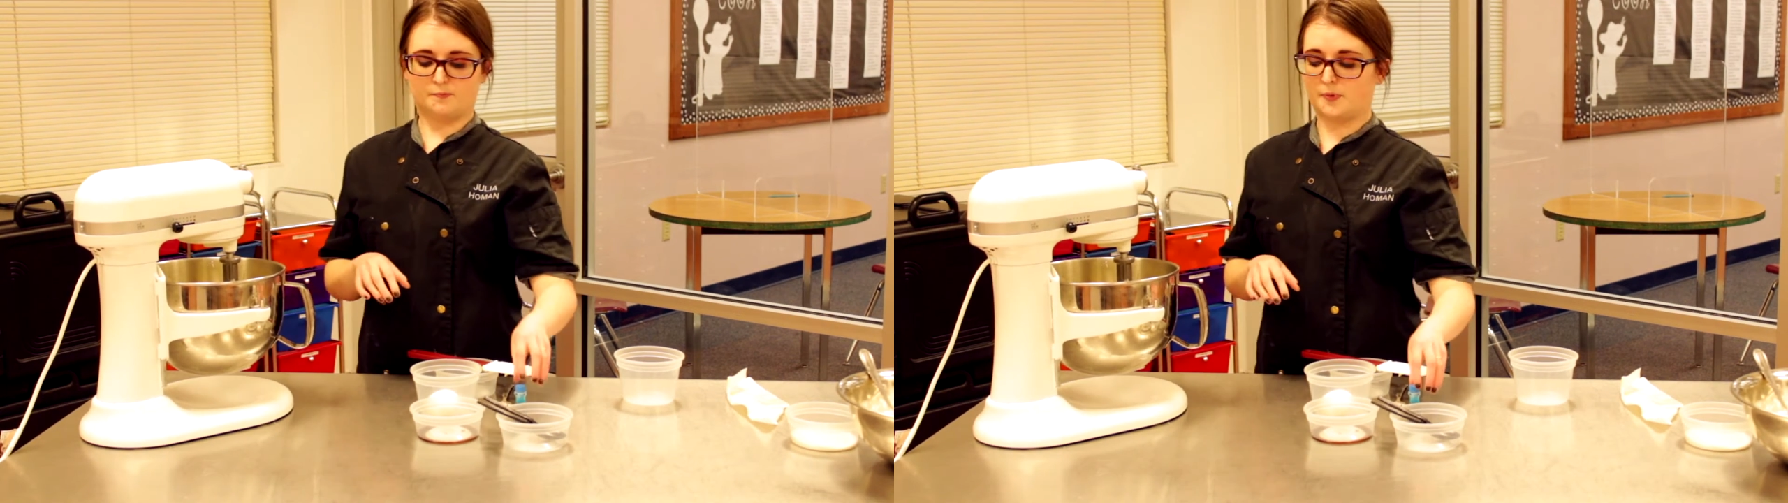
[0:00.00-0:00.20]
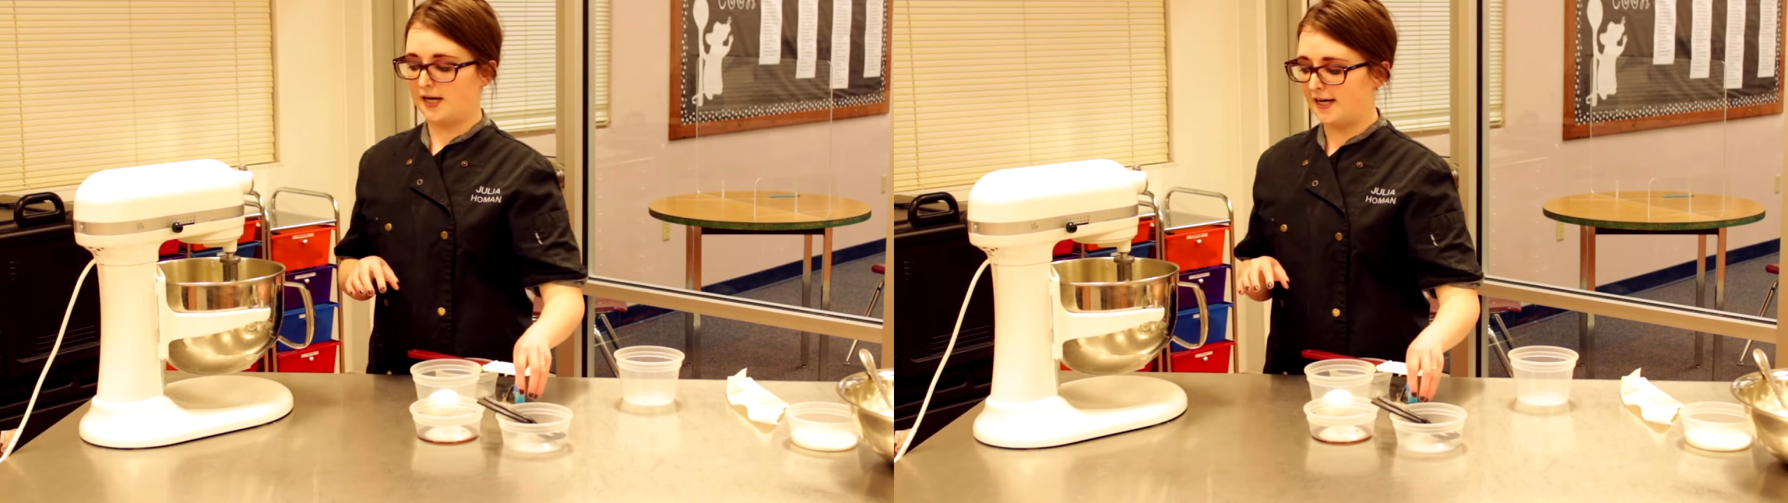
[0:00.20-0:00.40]

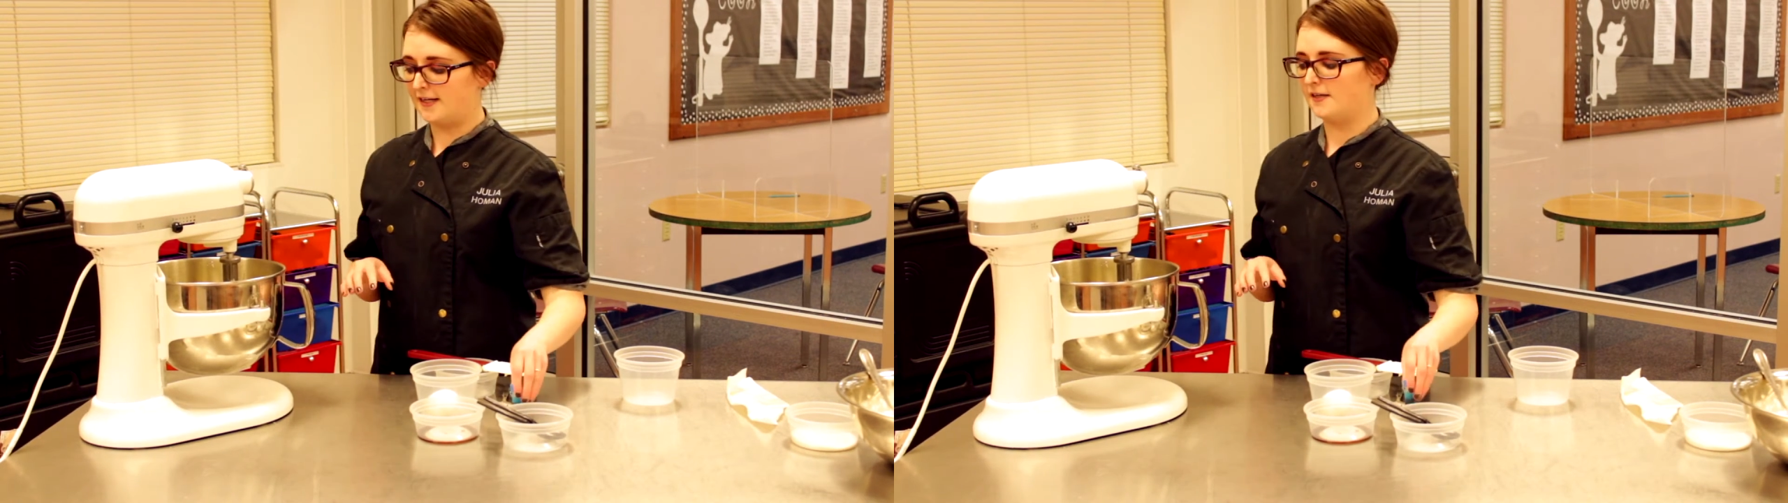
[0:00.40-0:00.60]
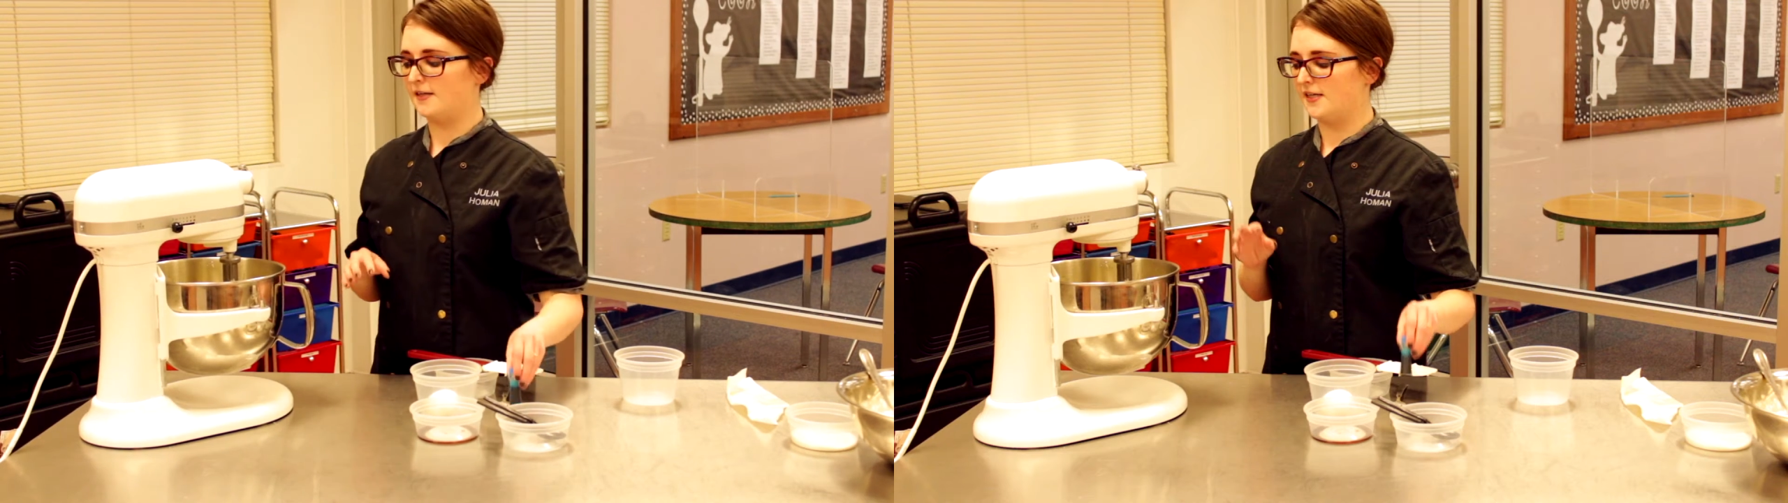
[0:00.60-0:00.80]

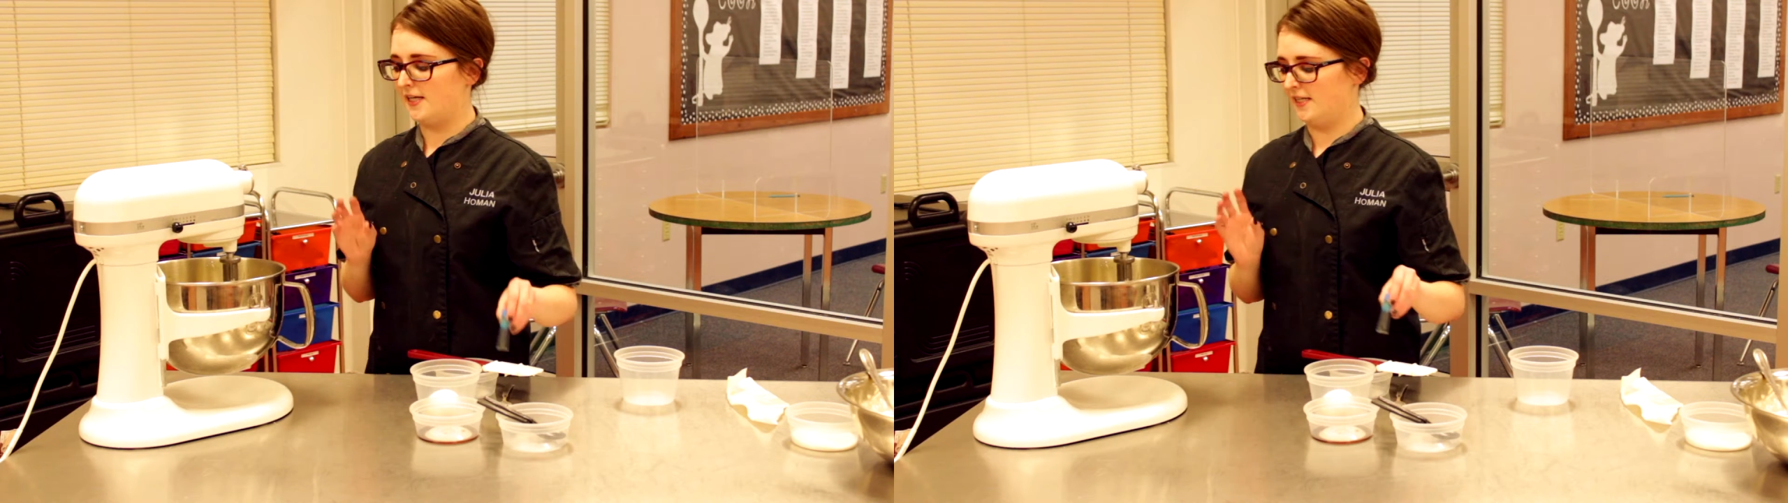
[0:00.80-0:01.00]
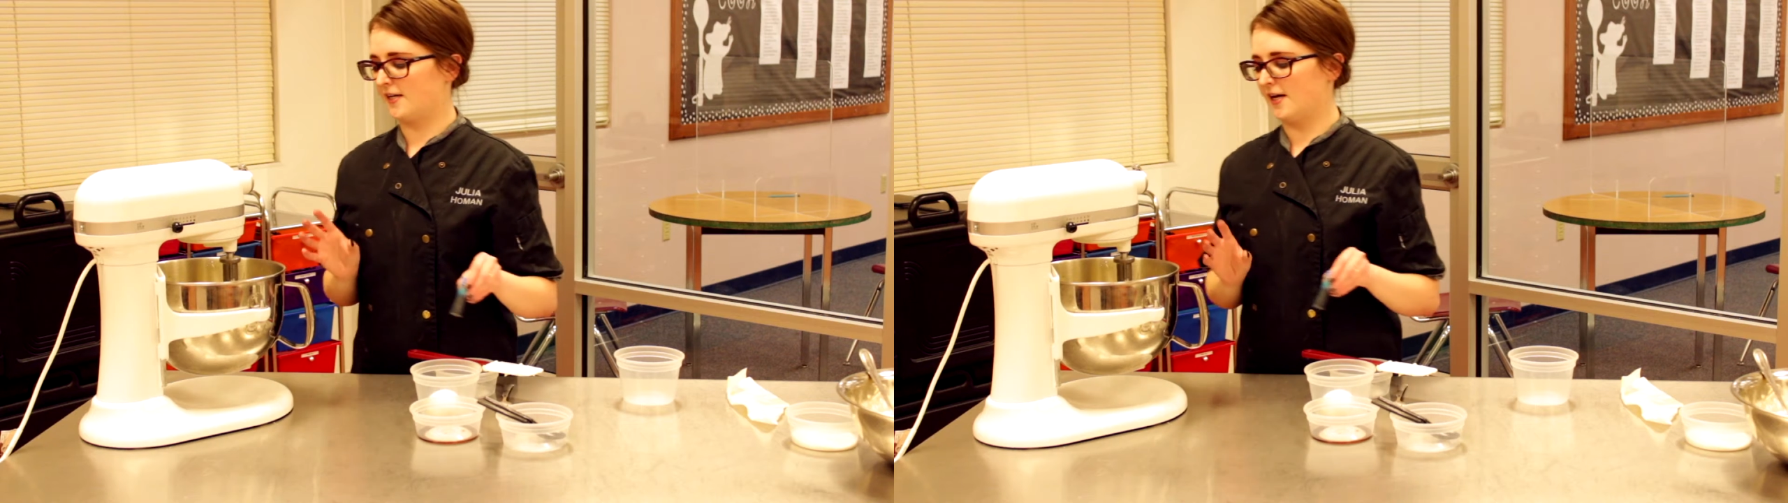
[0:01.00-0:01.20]
but it